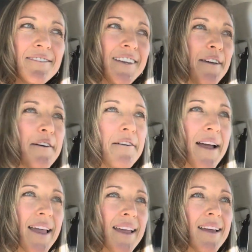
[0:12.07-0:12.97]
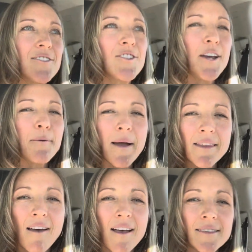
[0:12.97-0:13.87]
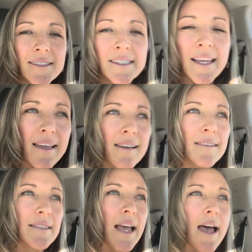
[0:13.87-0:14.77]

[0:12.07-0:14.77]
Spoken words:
video and share my thoughts and